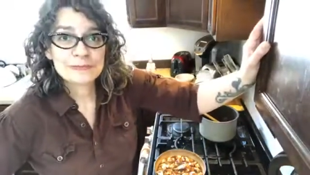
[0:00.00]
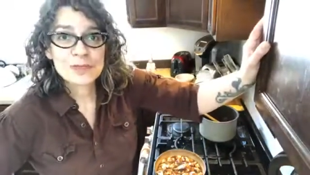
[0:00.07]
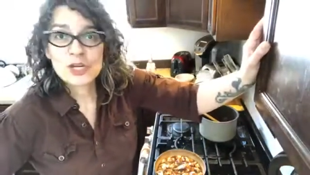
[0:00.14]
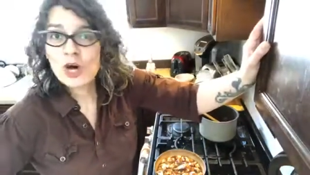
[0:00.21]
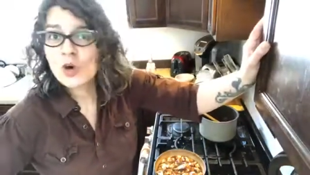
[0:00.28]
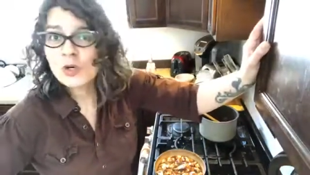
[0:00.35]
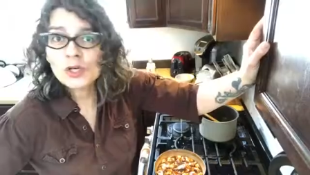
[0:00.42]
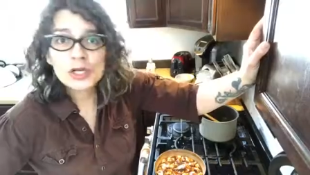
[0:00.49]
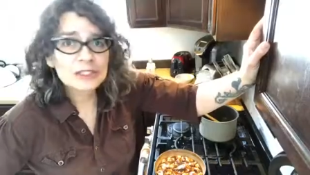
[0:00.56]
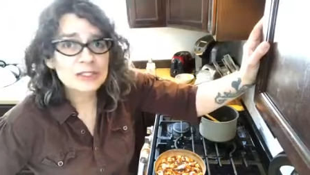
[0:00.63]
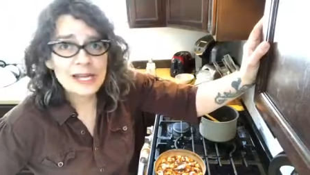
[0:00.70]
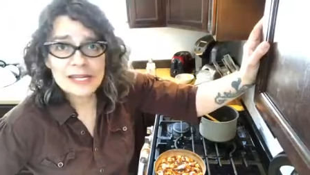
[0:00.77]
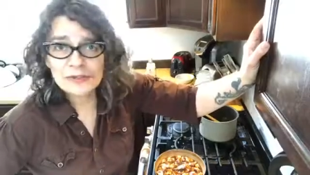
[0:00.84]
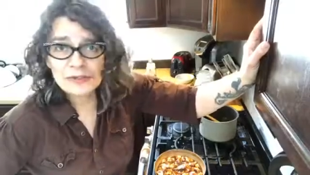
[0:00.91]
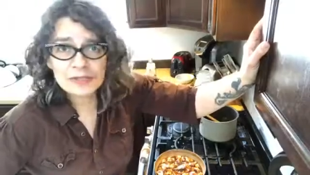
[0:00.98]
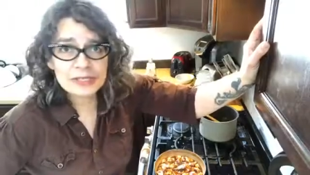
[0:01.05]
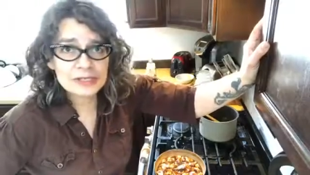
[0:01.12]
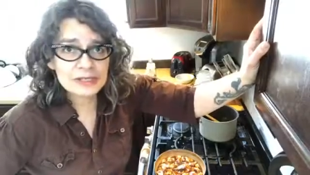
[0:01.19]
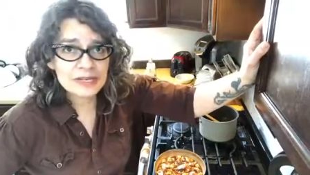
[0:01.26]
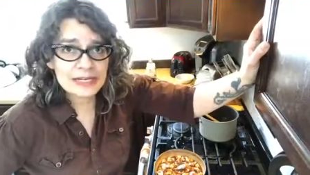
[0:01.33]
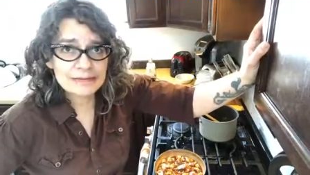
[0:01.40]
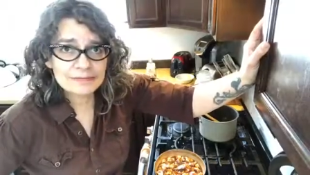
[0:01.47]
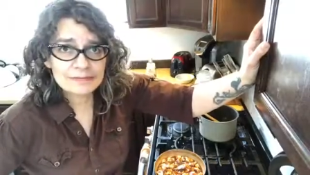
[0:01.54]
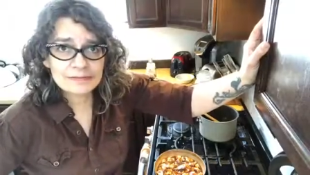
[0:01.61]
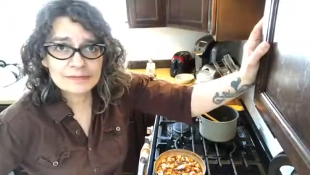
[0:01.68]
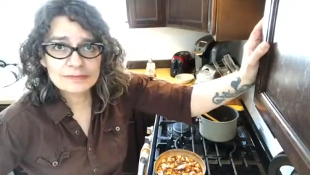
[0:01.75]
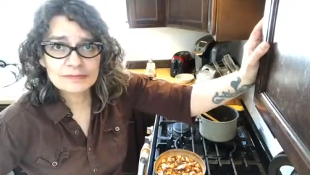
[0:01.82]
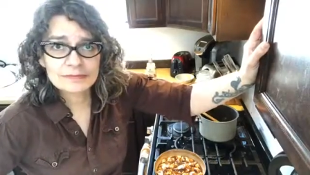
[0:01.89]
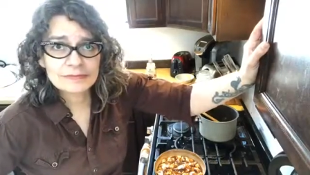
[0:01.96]
Go cook dangerously.
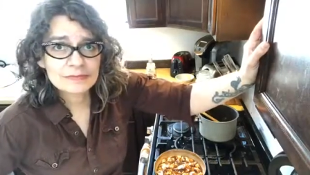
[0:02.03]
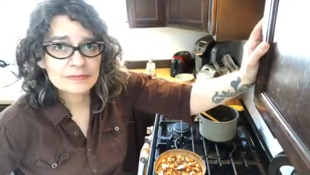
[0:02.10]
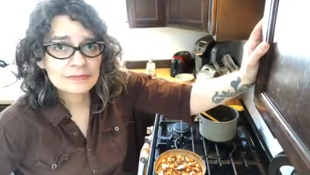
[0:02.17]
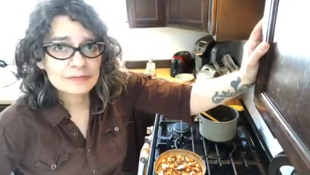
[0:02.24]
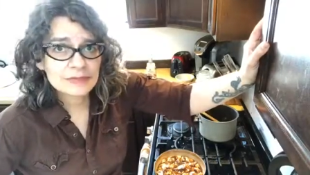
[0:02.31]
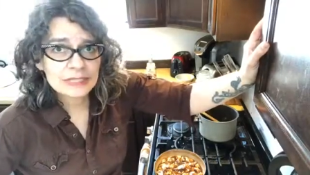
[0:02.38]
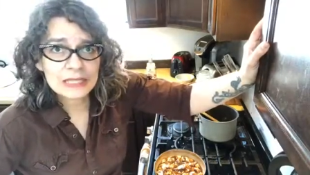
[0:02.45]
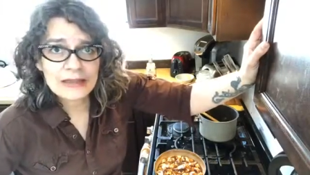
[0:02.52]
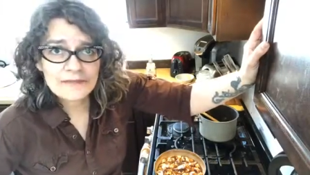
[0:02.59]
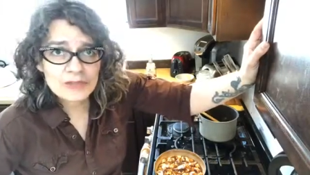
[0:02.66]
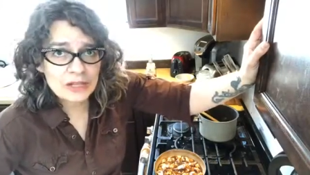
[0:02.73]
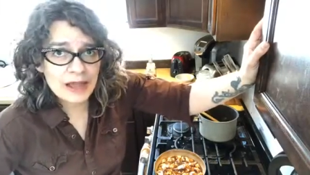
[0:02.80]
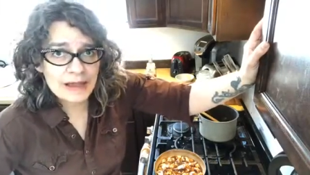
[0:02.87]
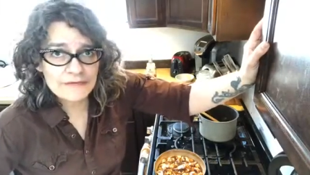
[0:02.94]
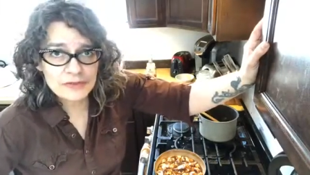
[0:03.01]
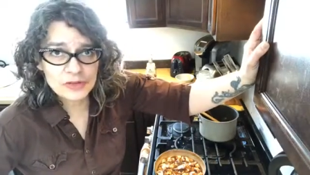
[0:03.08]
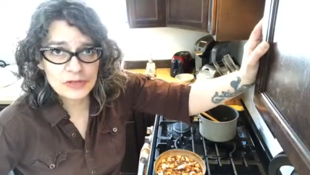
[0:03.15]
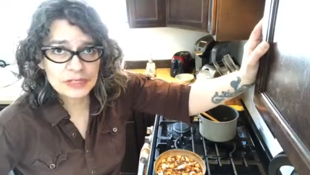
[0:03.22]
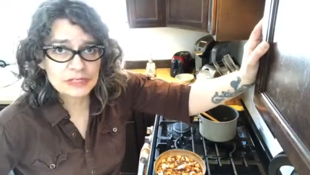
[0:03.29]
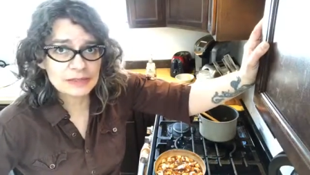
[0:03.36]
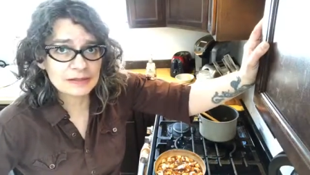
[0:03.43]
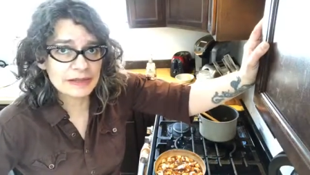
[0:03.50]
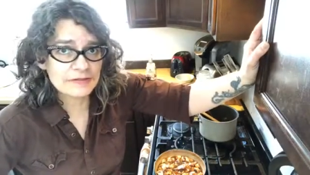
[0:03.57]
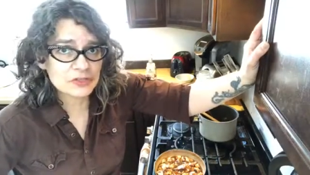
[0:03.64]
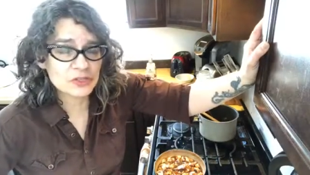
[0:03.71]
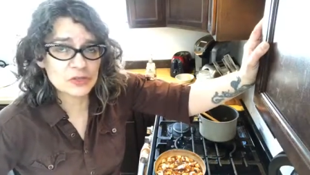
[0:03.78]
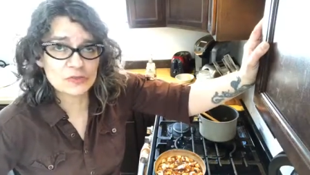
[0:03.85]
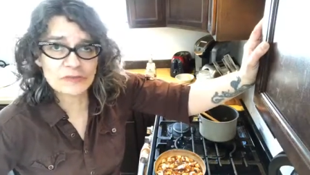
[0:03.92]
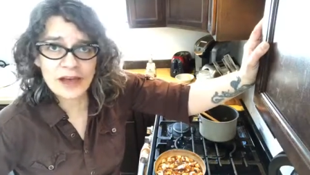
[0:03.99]
Live the life you need to live to
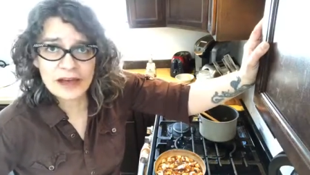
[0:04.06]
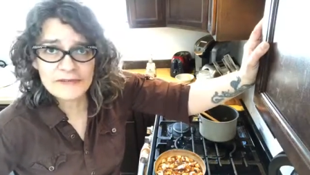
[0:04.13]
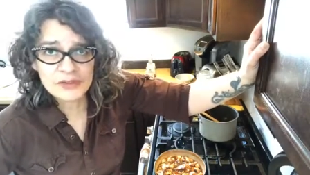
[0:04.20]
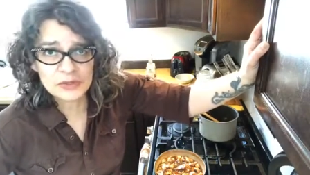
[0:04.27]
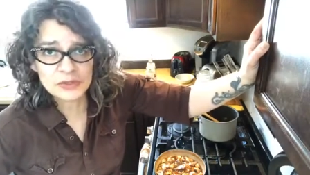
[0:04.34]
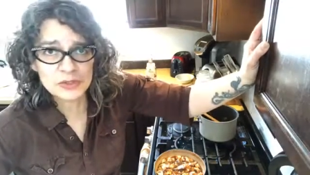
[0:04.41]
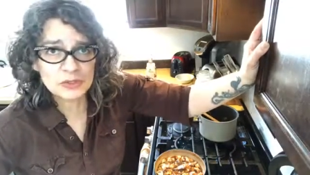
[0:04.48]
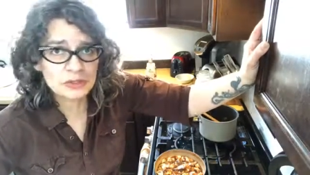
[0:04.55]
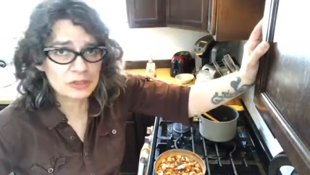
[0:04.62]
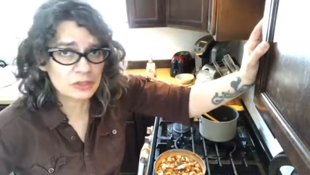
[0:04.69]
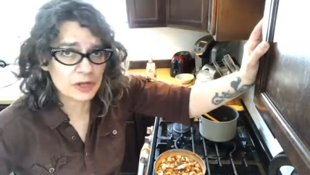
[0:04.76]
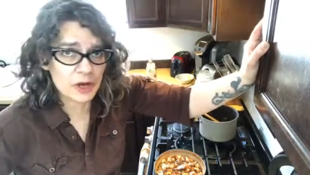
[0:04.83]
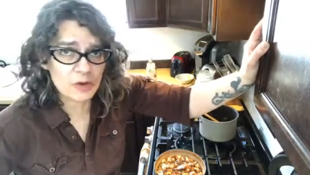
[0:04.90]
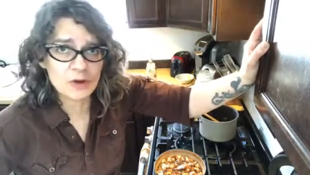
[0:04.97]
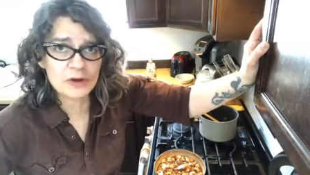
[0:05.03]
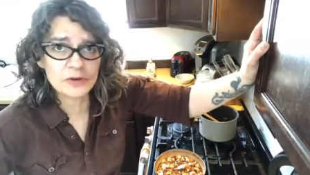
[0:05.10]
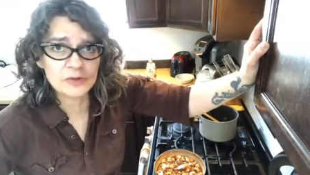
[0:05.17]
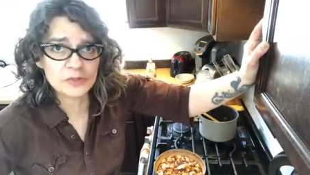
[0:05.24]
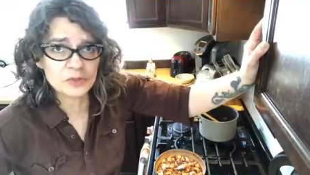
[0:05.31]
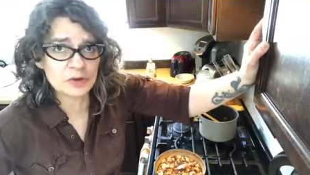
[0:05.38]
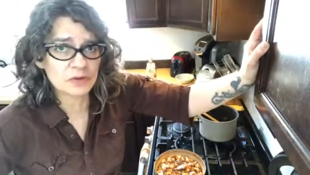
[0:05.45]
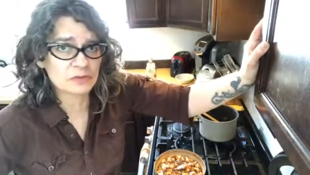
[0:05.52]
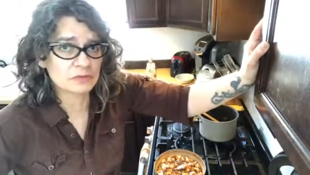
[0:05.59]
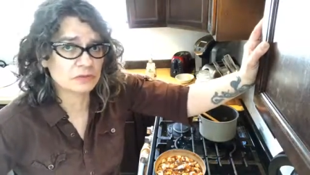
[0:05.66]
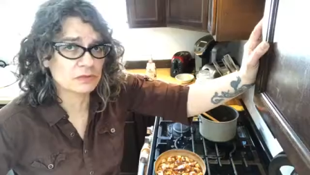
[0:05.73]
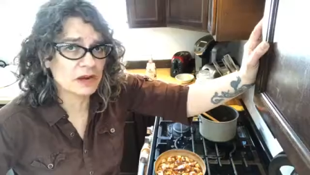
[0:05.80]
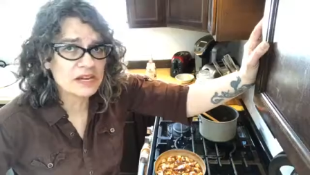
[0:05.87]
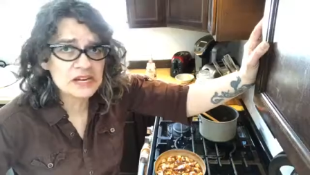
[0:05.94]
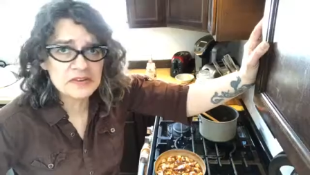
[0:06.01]
survive those new little coworkers who are
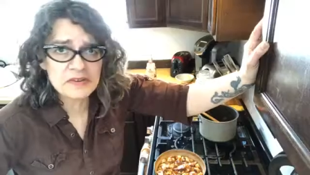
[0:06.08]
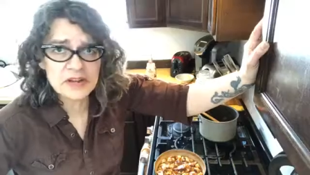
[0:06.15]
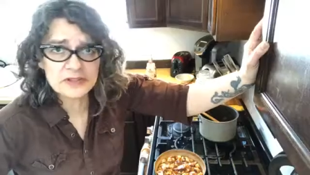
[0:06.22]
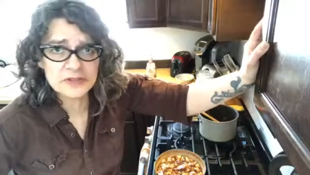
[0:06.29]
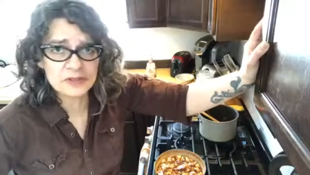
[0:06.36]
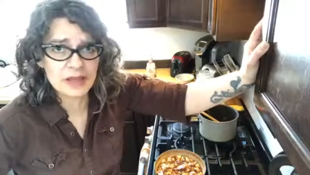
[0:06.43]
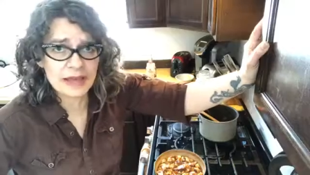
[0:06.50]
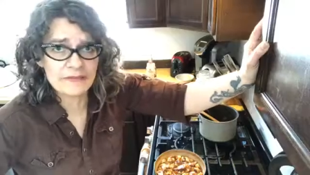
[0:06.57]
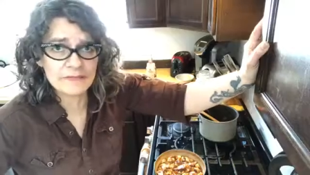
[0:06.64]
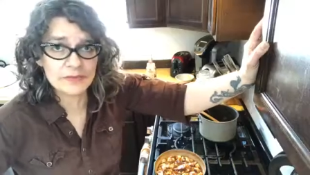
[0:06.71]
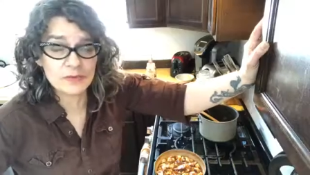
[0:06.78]
running around your life,